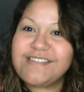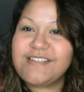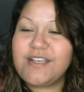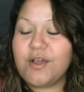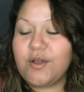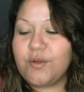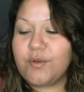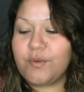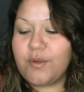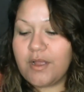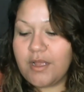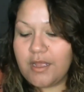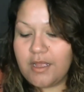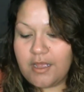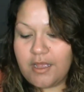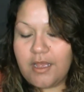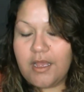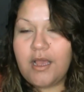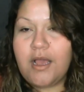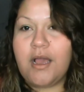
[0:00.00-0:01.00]
So
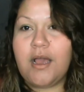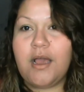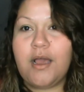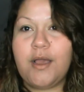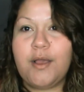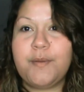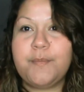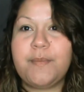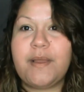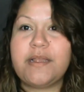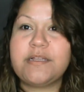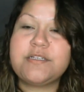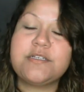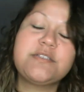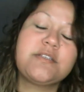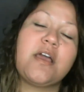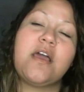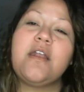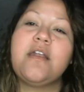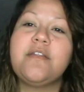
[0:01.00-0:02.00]
I
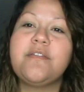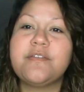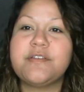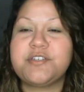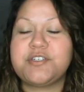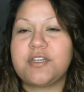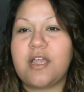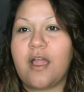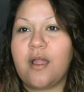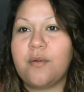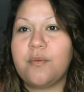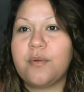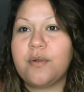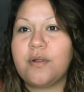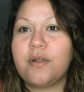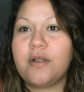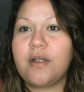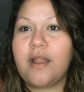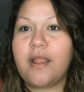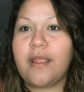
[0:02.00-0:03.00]
just got out of the
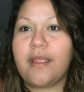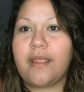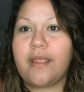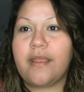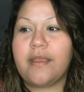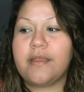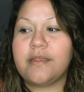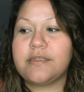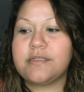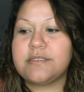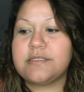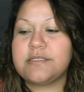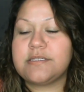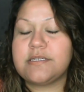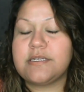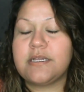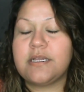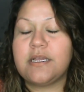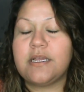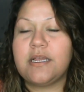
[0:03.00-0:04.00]
shower
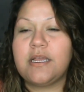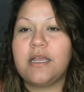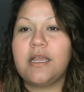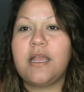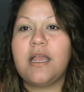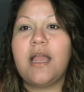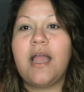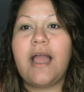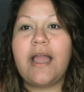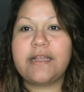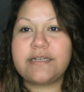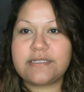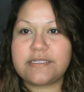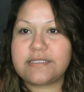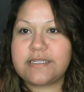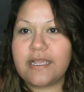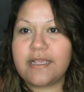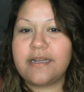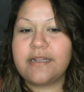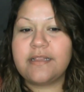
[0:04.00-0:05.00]
and I
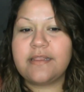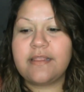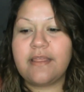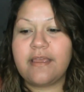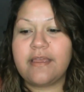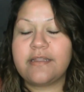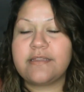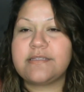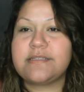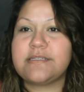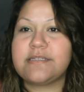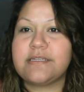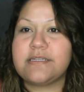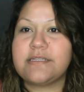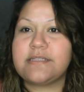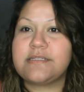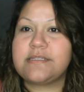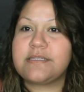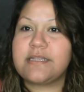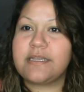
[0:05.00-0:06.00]
decided that
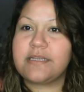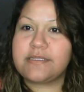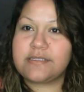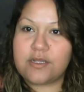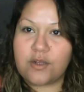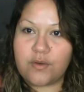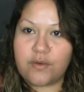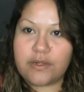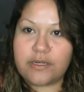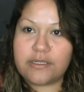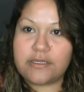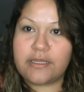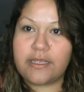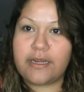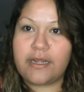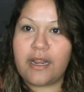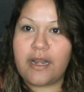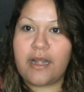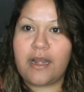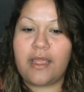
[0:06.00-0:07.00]
since it's already
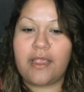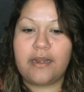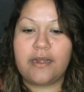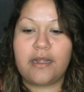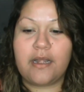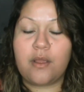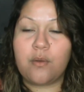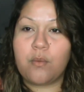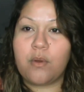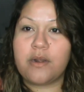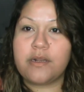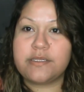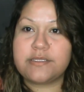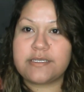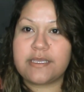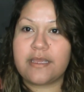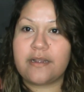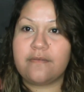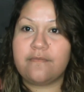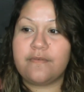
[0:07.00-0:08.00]
late at night and I wanted
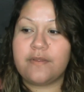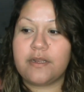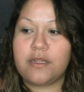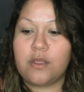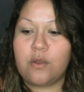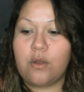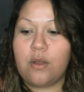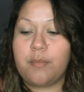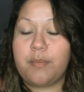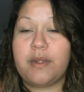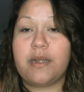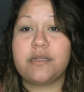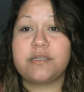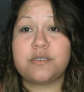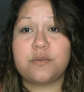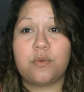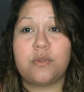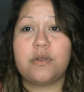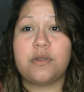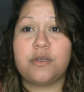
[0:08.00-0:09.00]
to get a video up and I
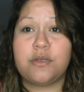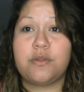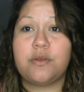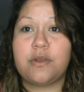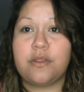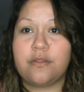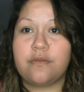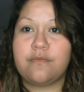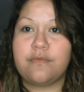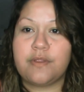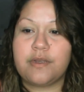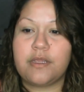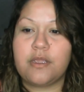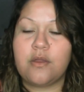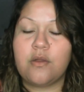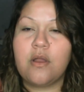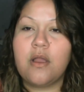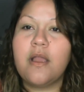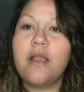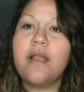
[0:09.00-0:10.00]
actually wanted to do another
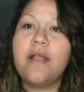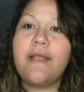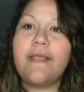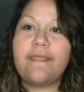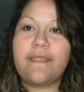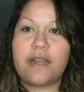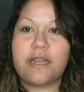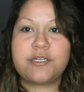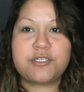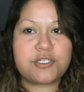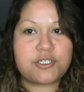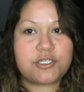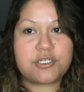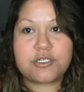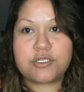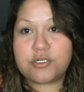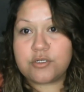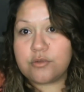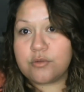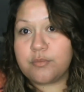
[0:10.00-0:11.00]
video, that I should
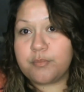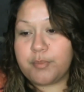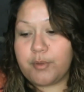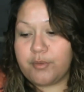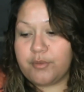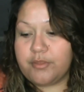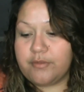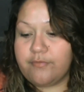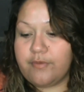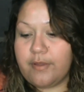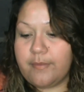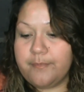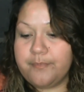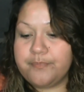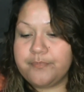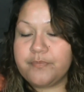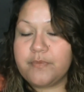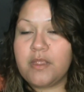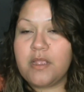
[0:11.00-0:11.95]
just do both of them